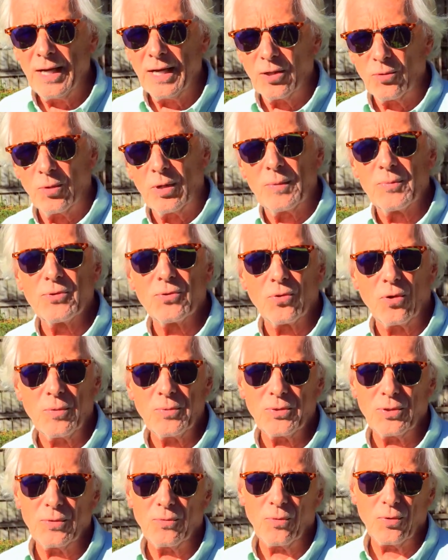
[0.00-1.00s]
and
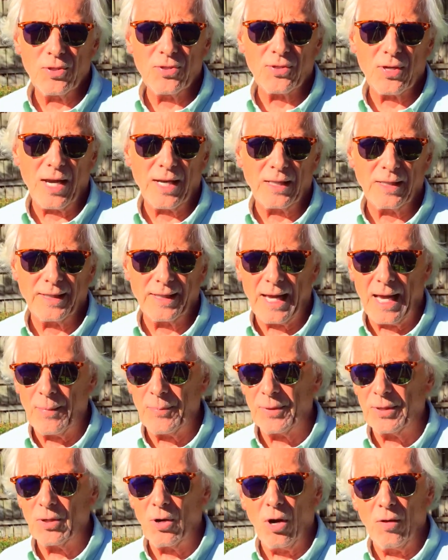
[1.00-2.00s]
reabsorption, recycling
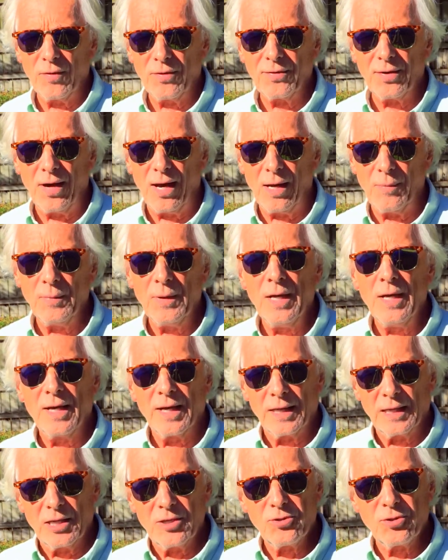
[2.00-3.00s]
happening all the time,
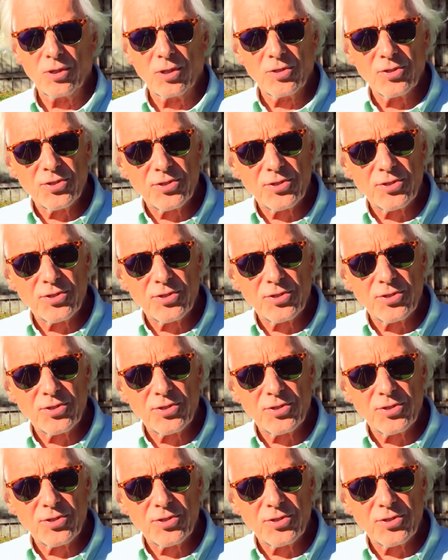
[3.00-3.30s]
unless you can